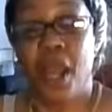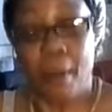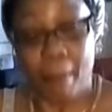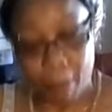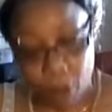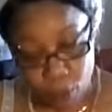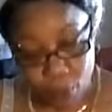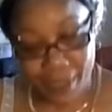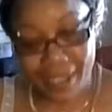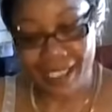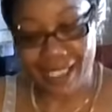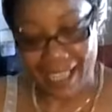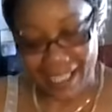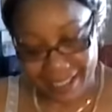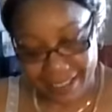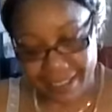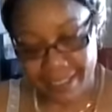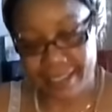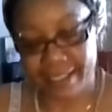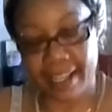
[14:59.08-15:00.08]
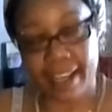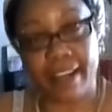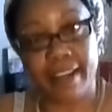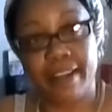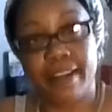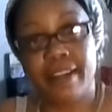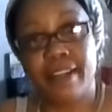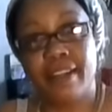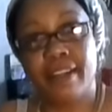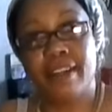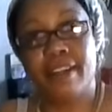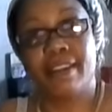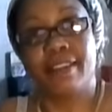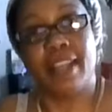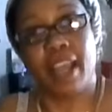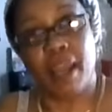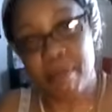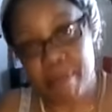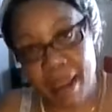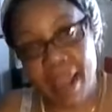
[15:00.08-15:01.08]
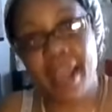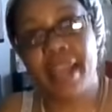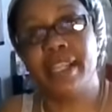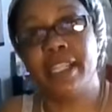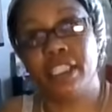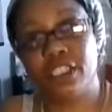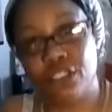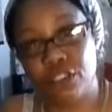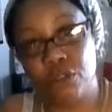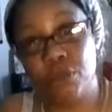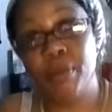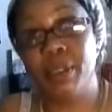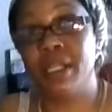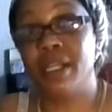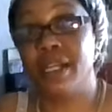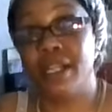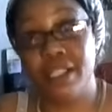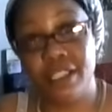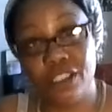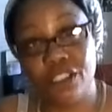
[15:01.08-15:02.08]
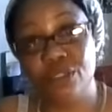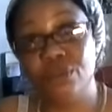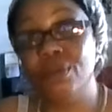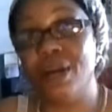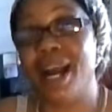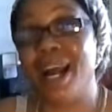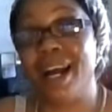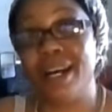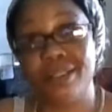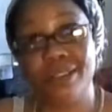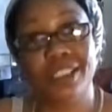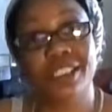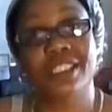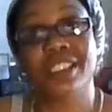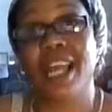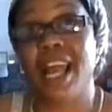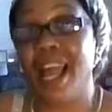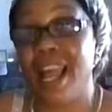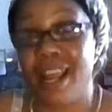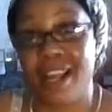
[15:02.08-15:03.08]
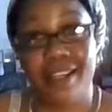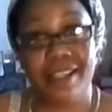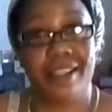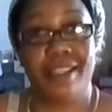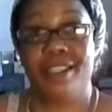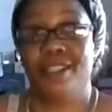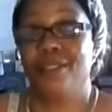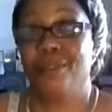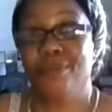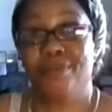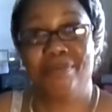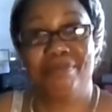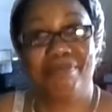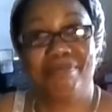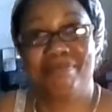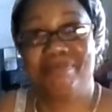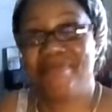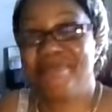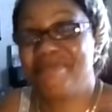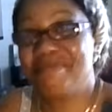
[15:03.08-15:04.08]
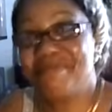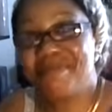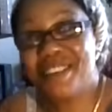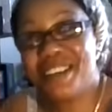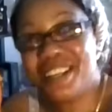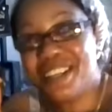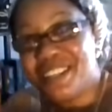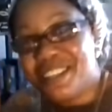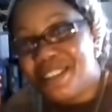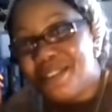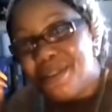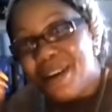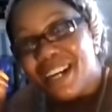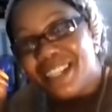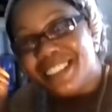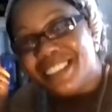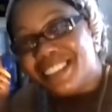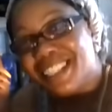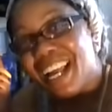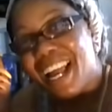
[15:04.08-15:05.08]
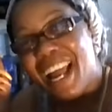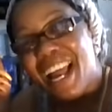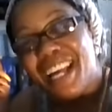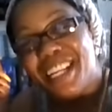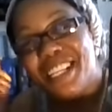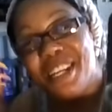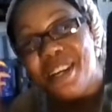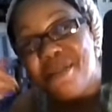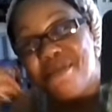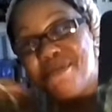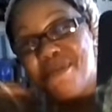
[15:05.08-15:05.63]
But what did I just say? They mad at you because you outshine them. You outshine them.